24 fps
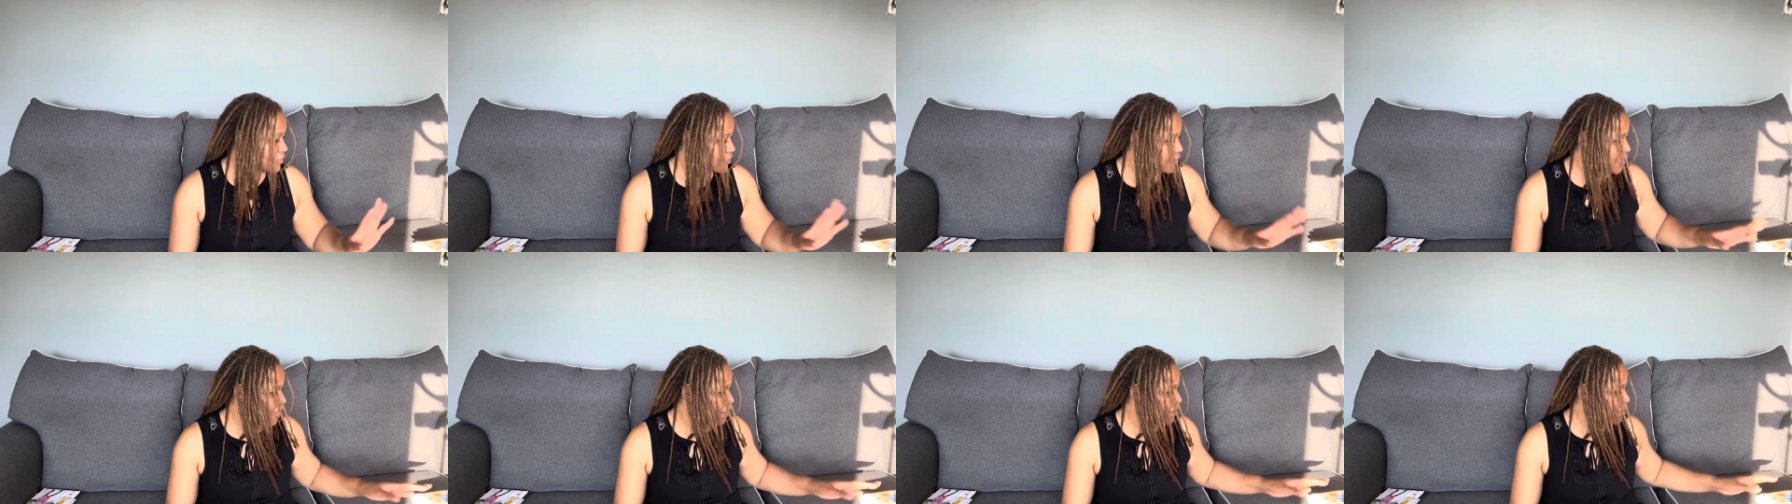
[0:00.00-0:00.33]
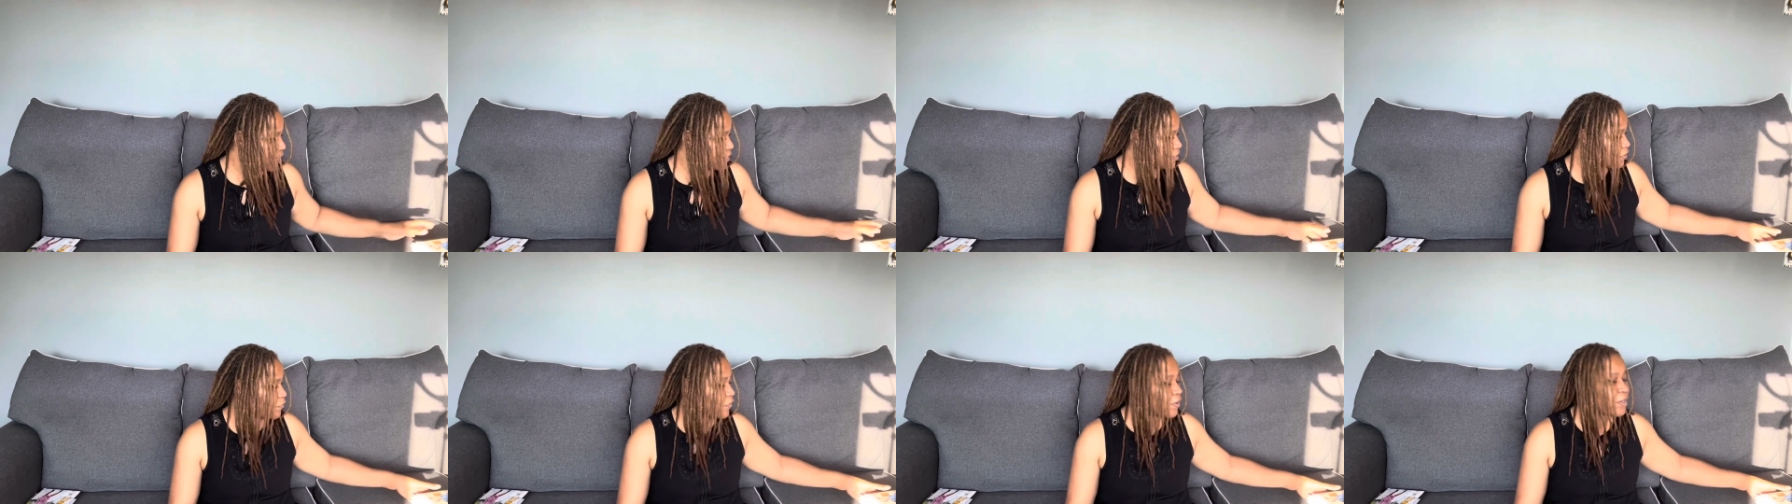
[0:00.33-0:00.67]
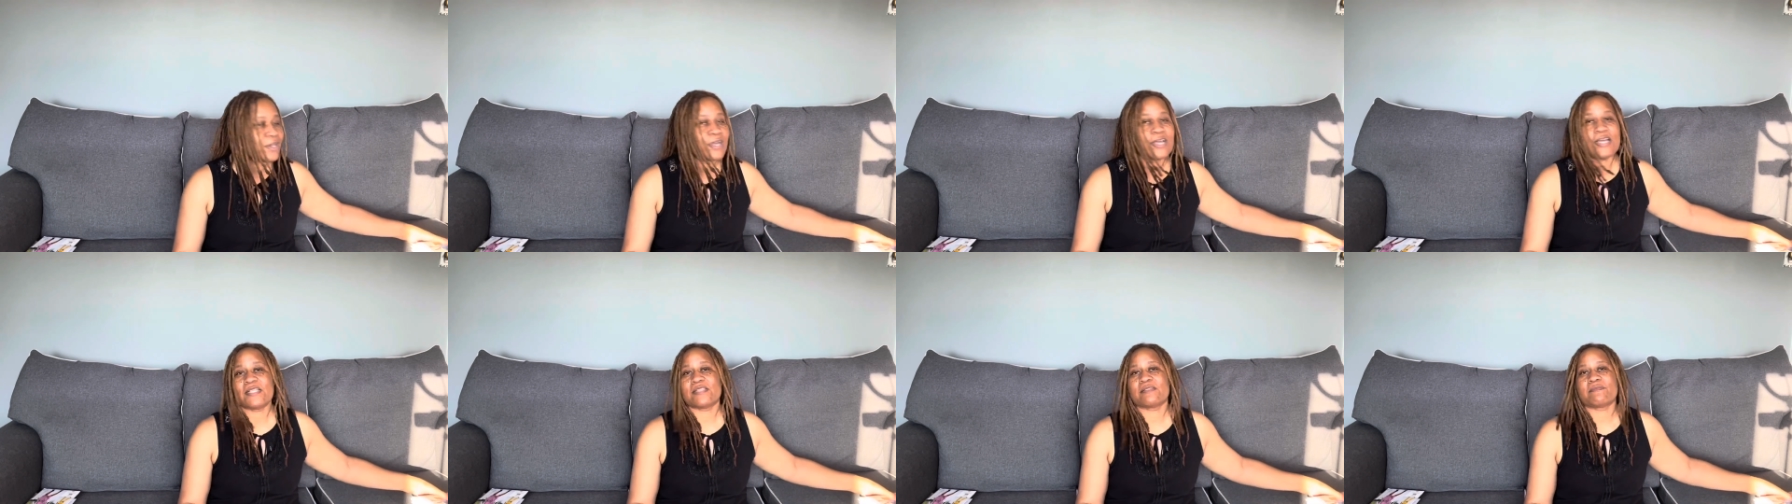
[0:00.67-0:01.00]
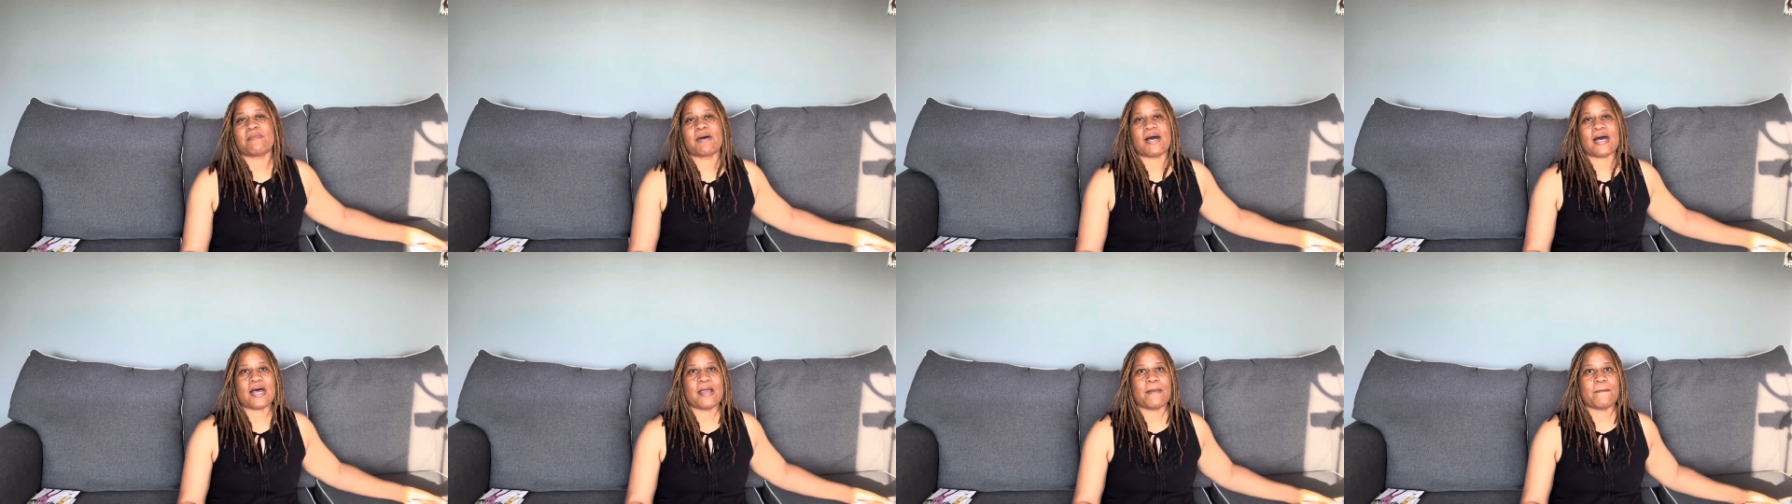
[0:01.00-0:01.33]
Now, as far as
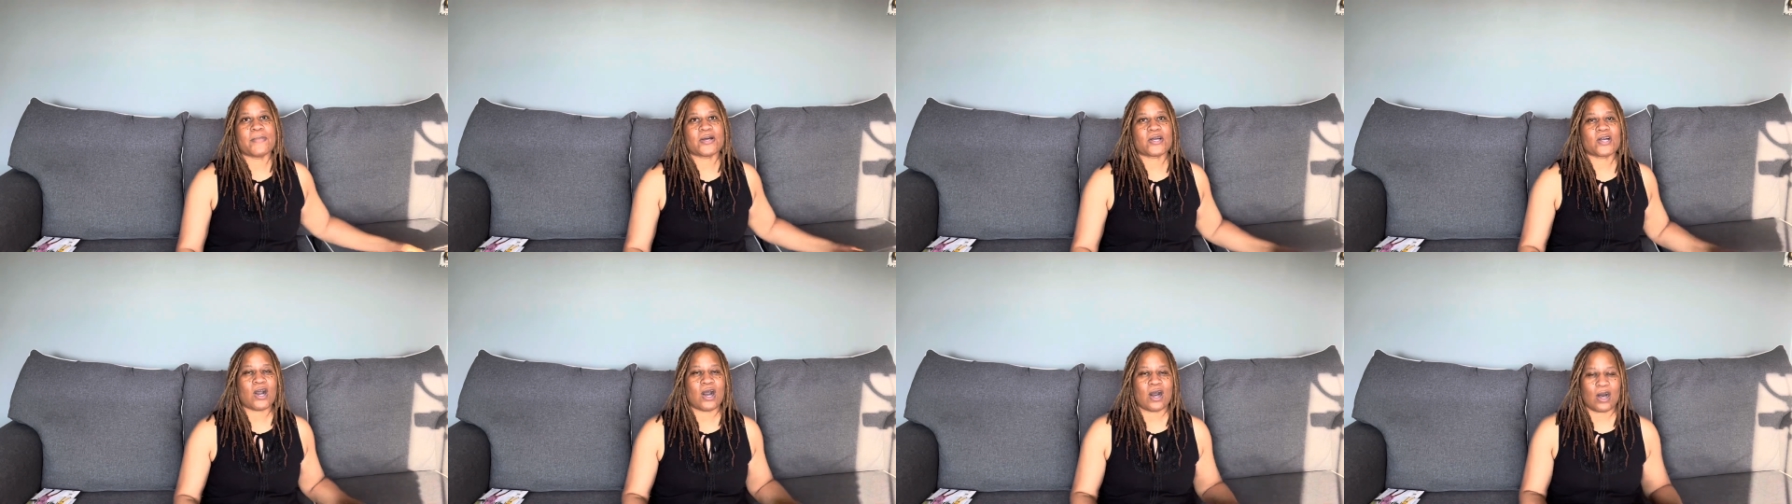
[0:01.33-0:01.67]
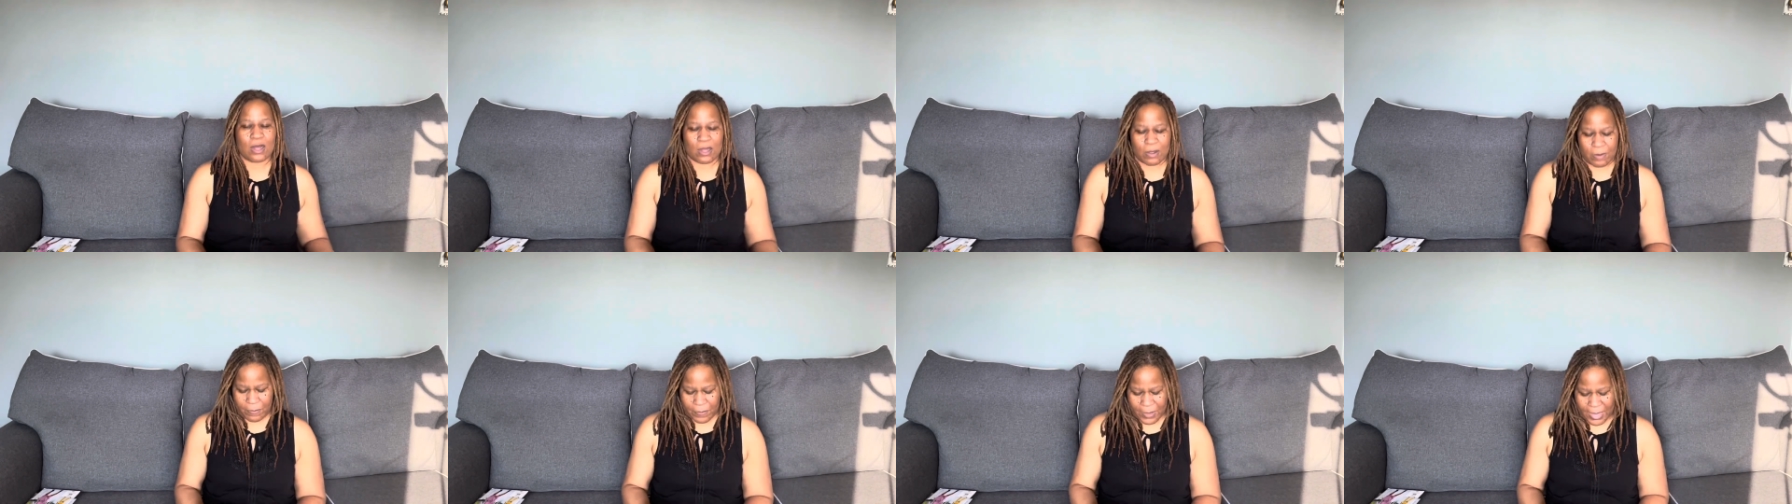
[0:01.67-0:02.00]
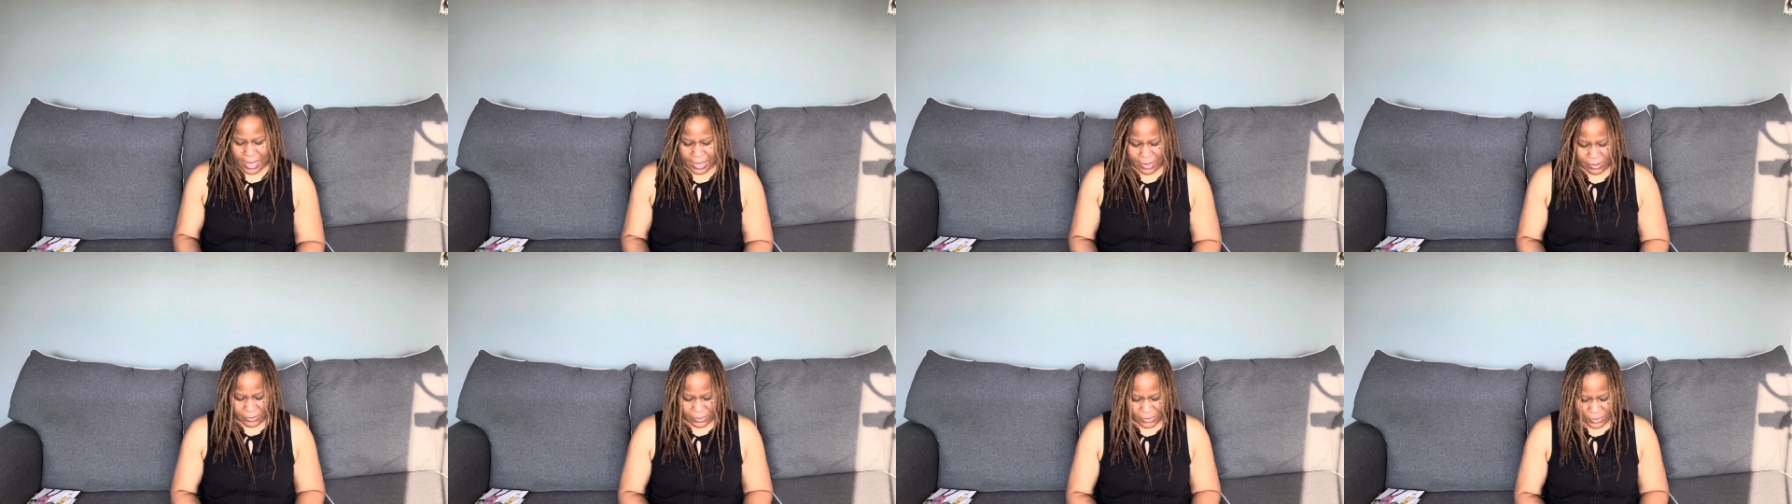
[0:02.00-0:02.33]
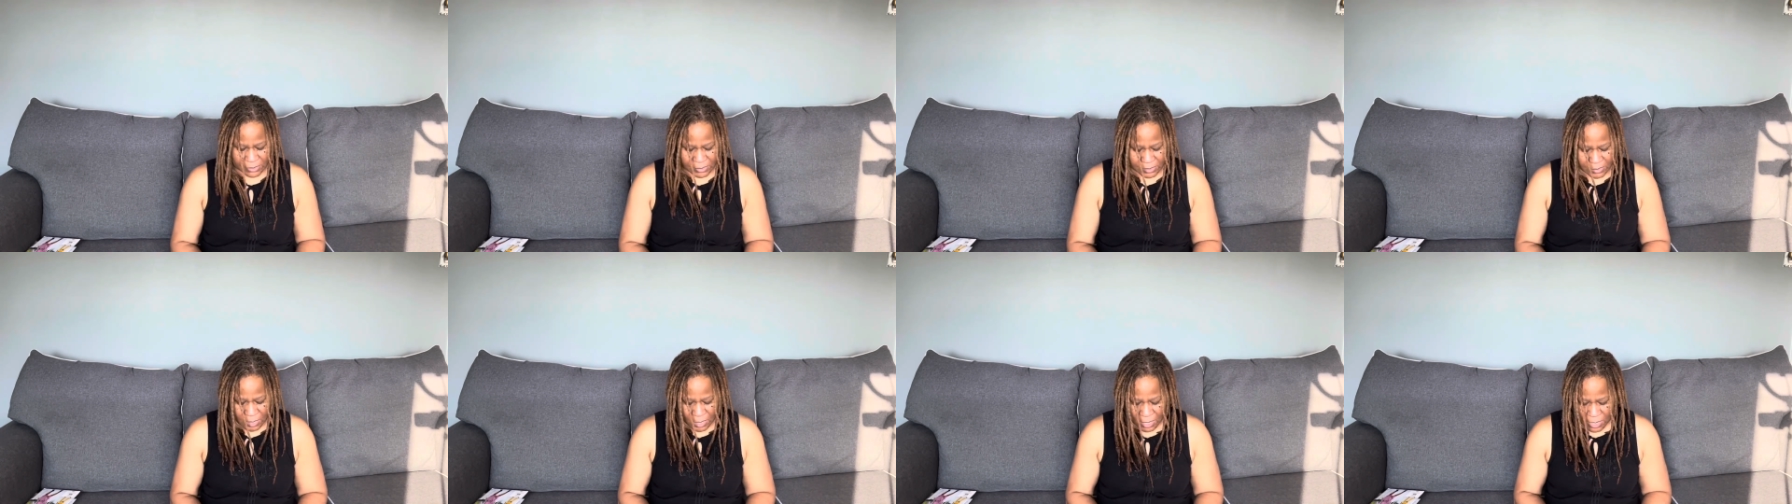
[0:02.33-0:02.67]
my McCall
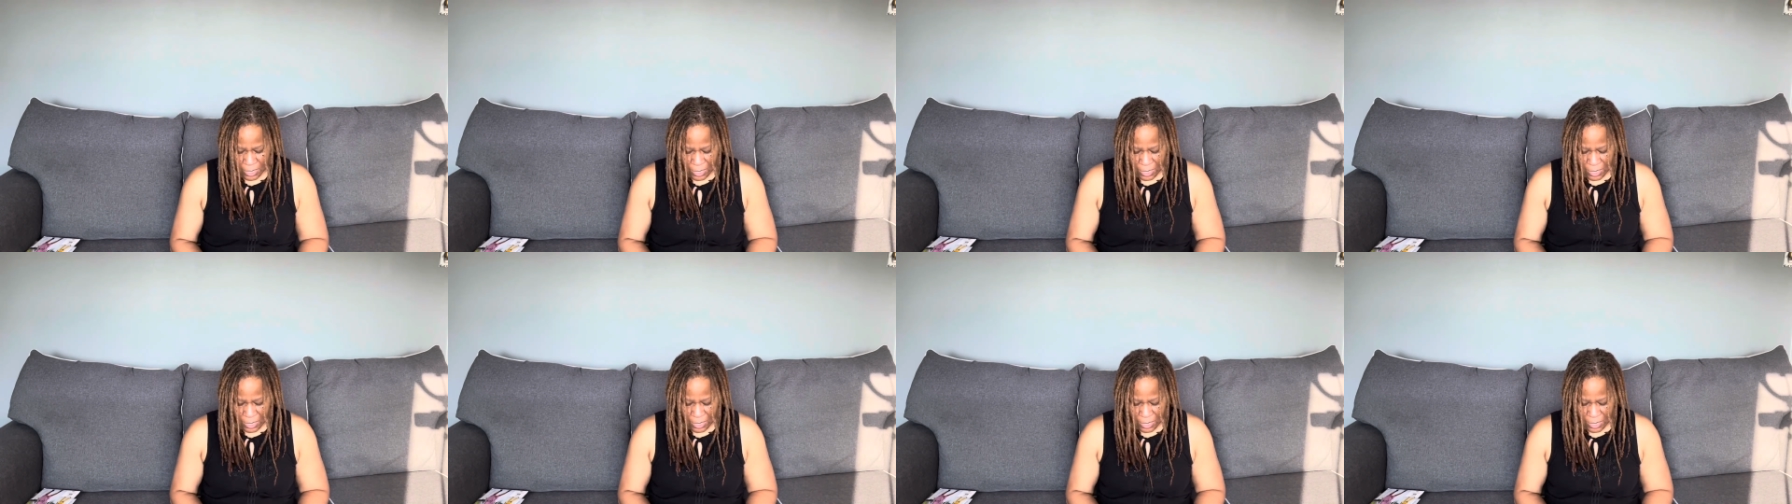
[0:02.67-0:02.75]
patterns,